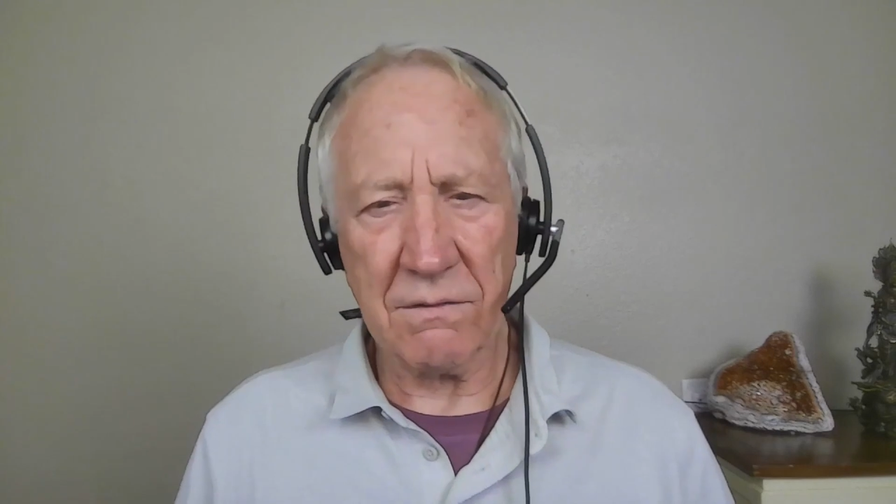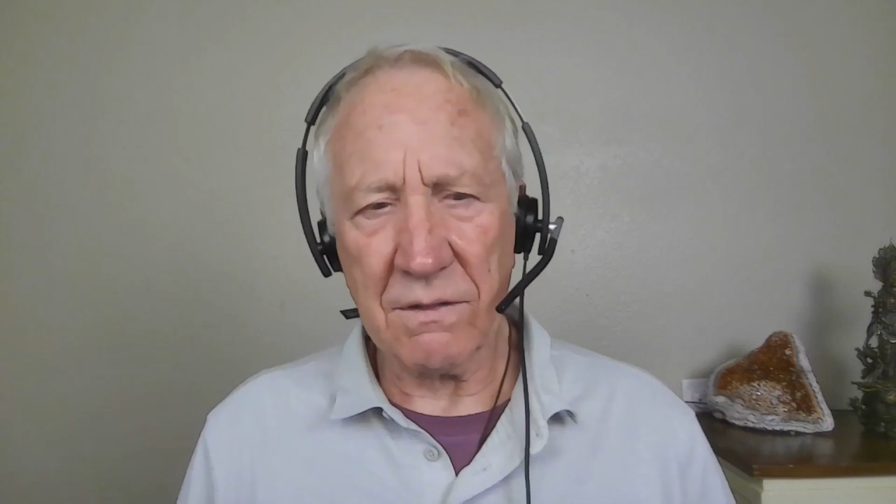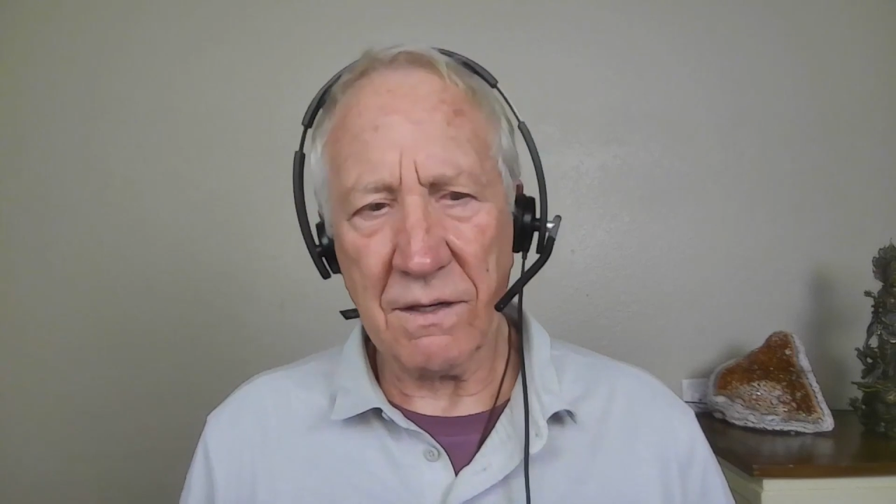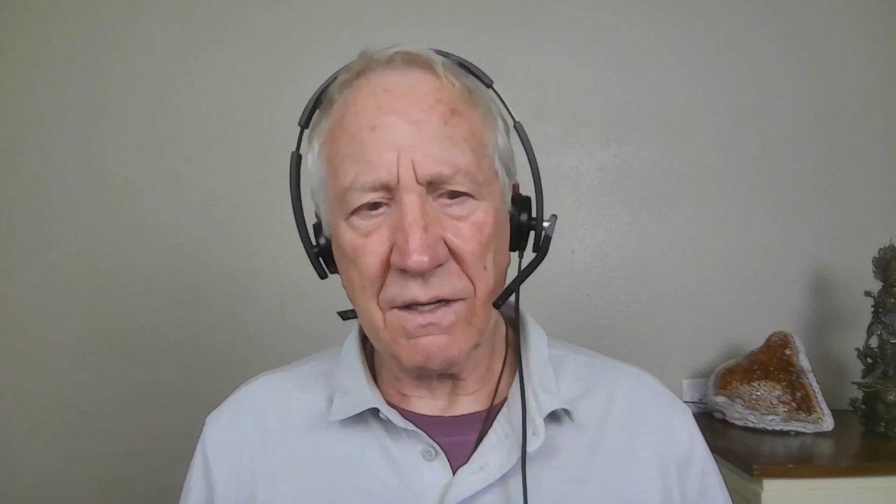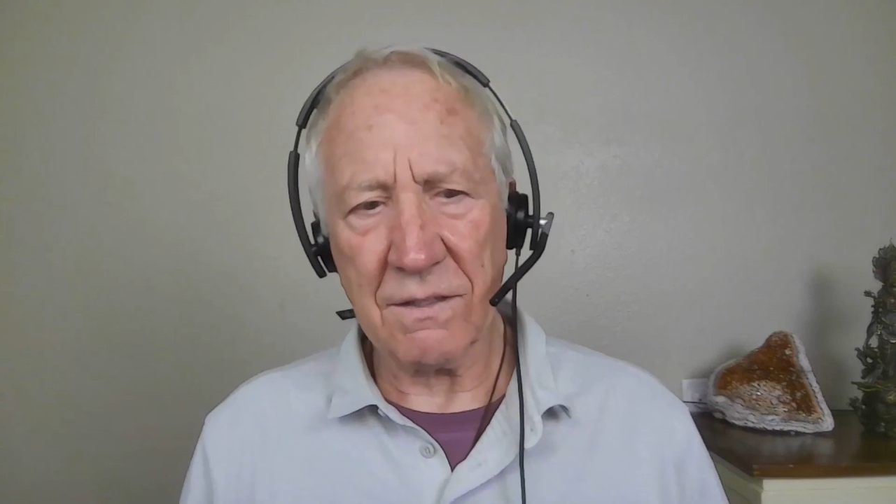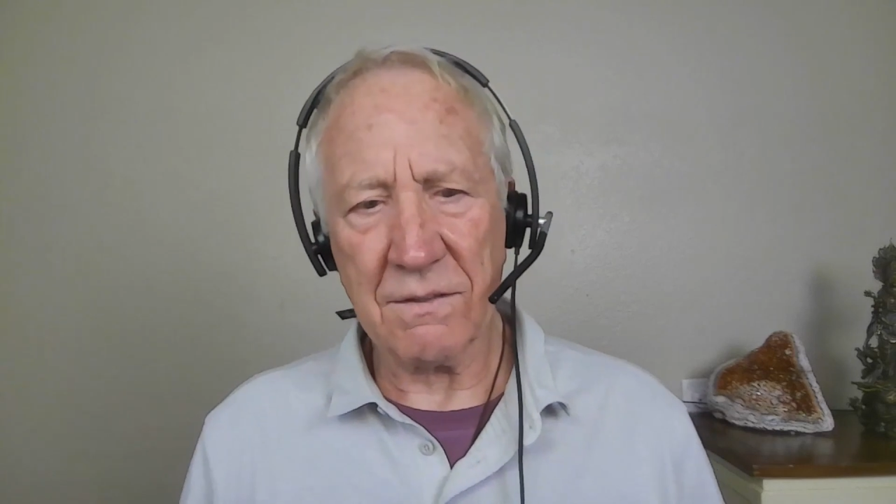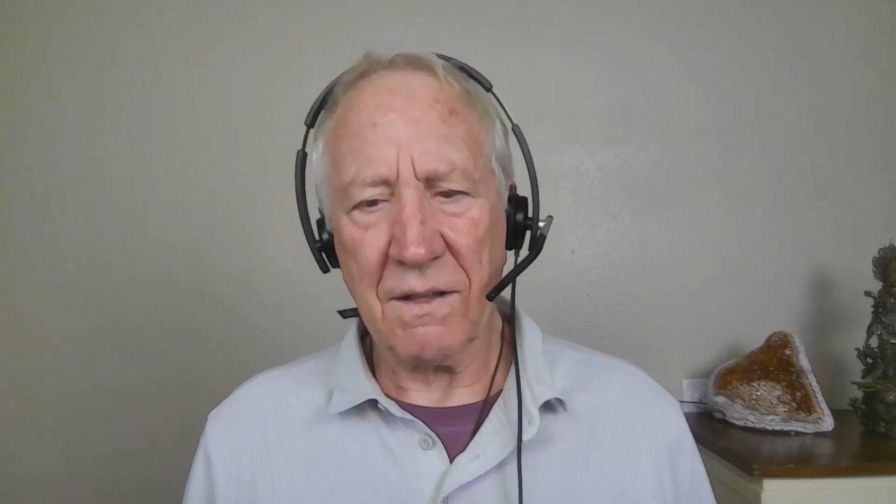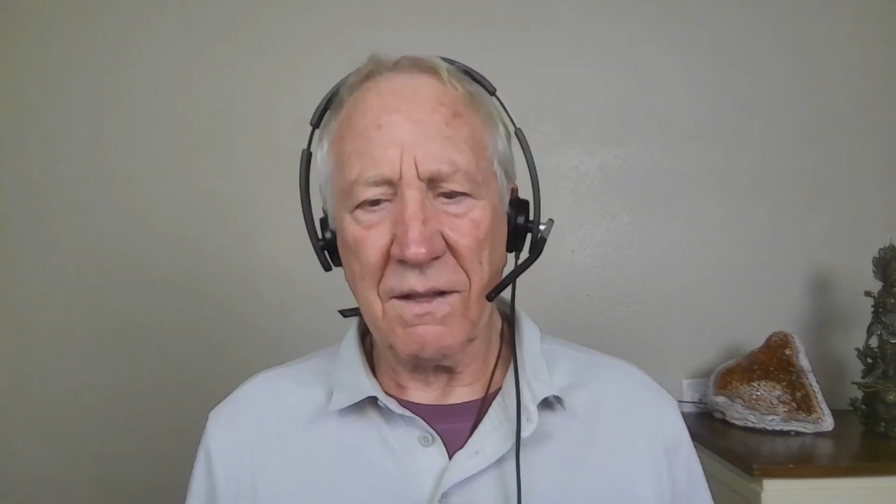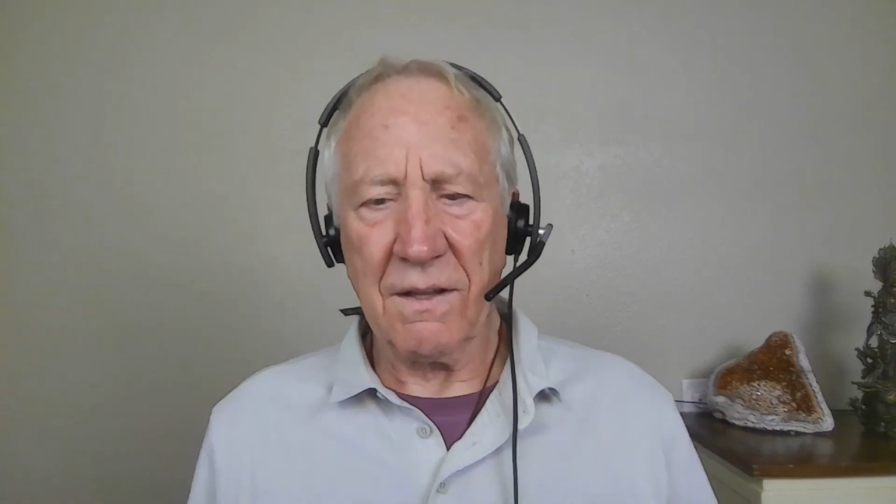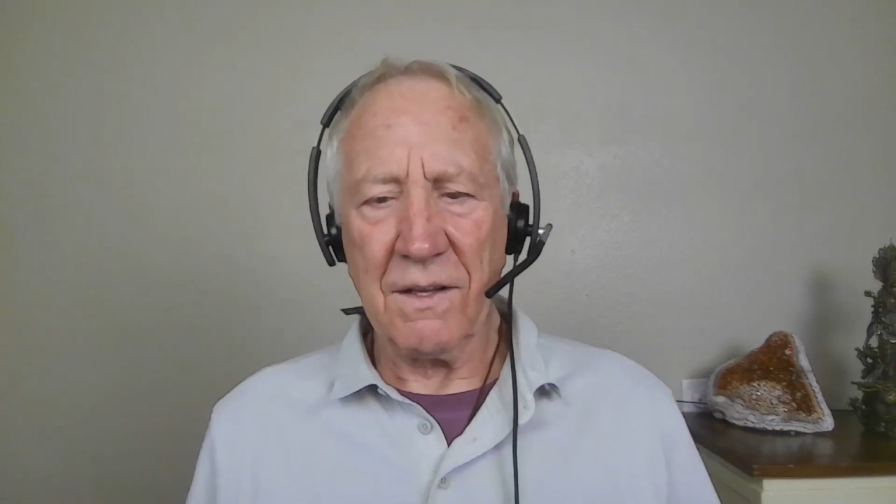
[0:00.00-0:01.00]
and
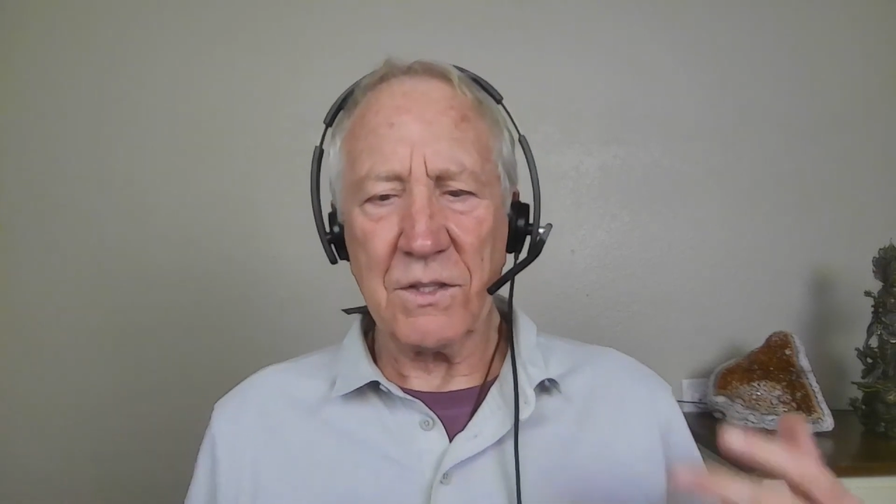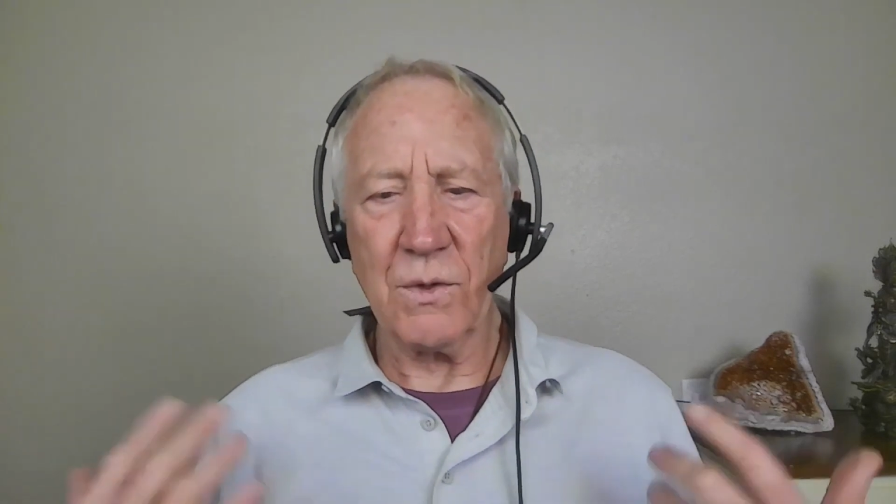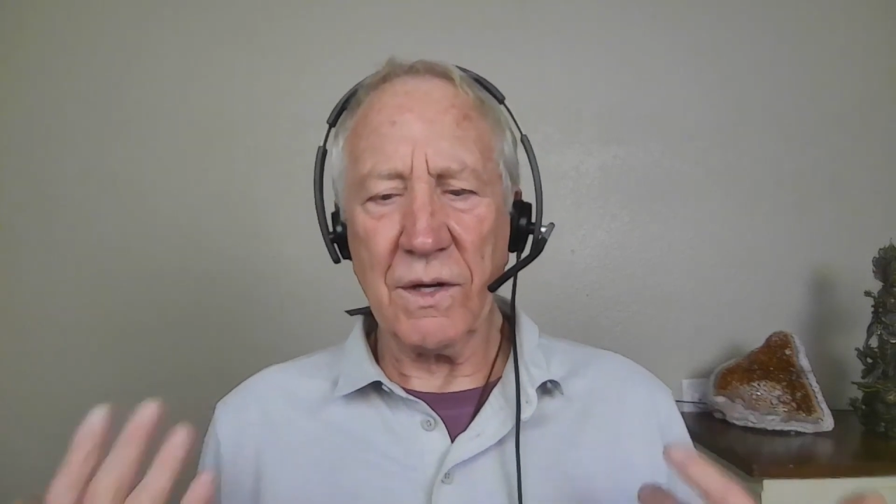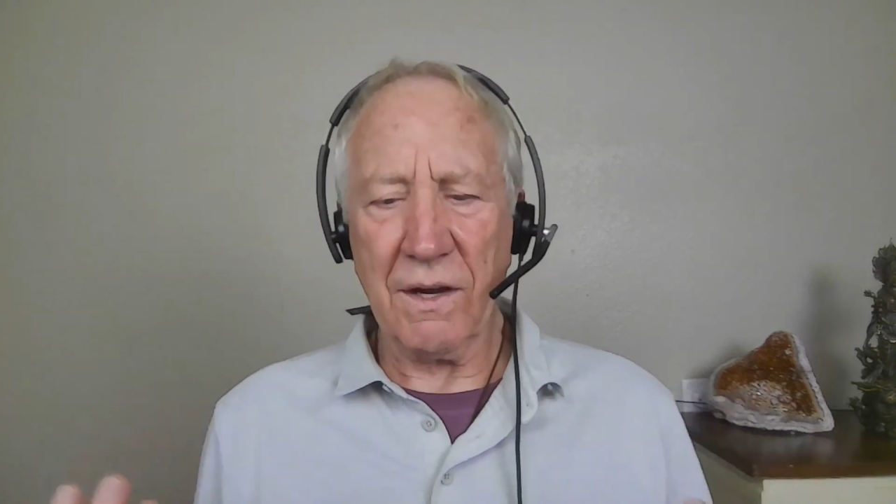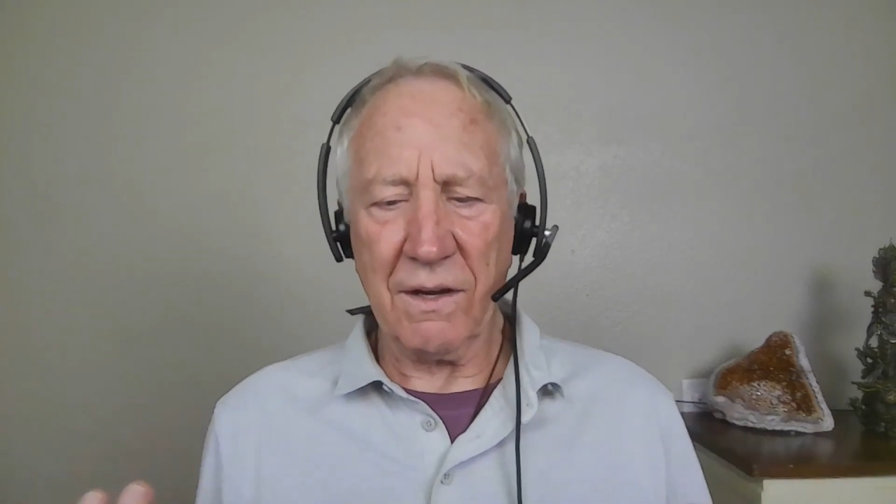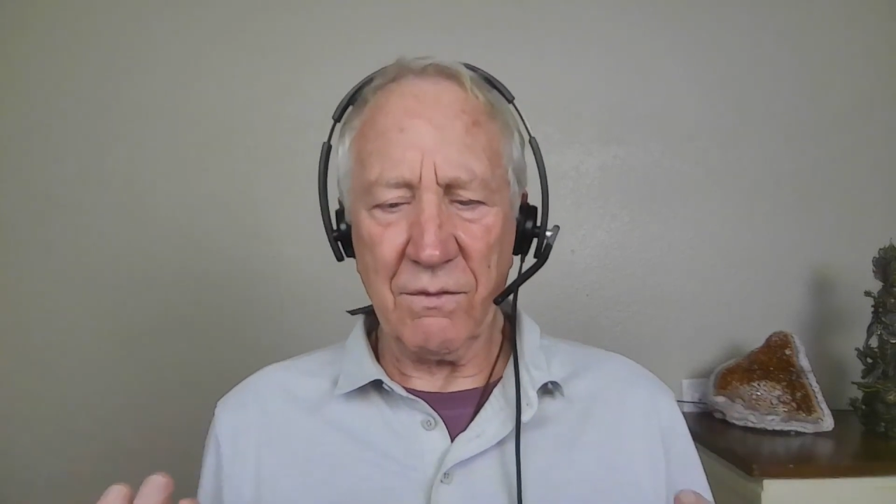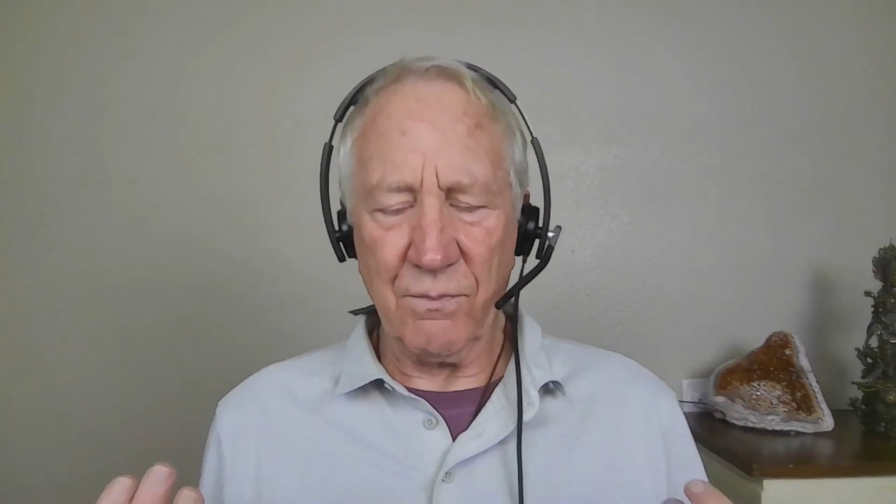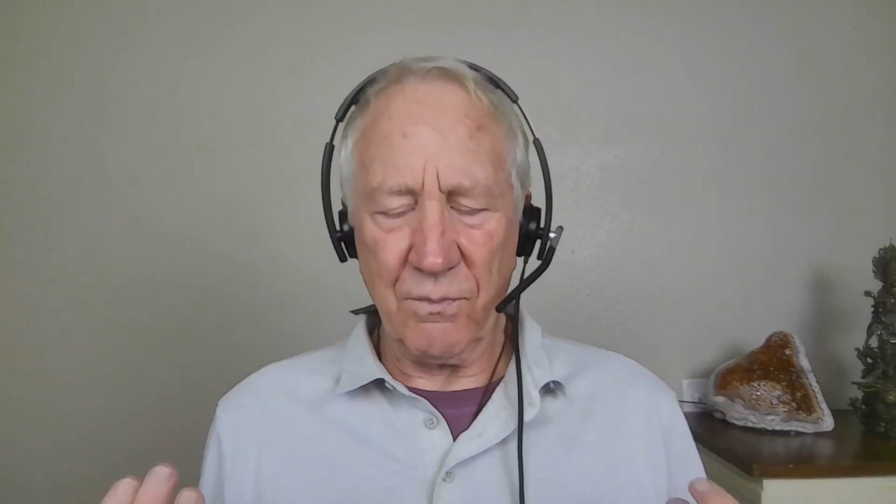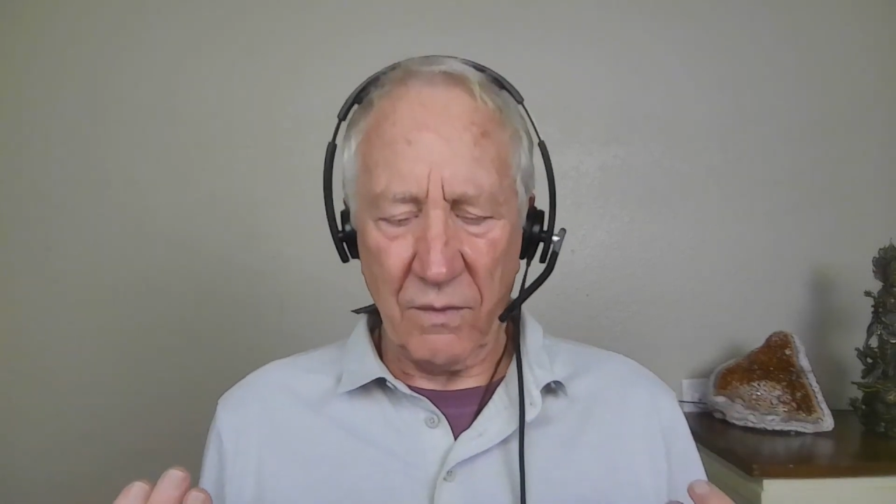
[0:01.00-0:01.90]
so anyhow,